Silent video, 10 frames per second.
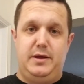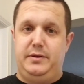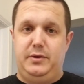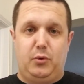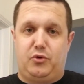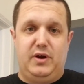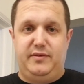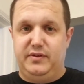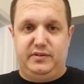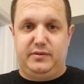no
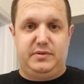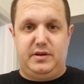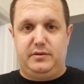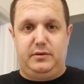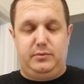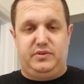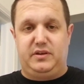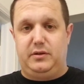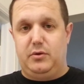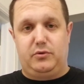cravings. I'm telling you, it was like
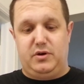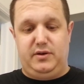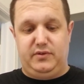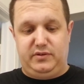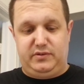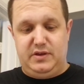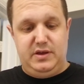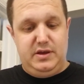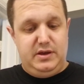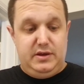no cravings.
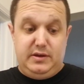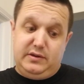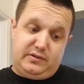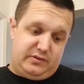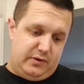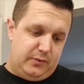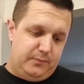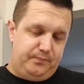So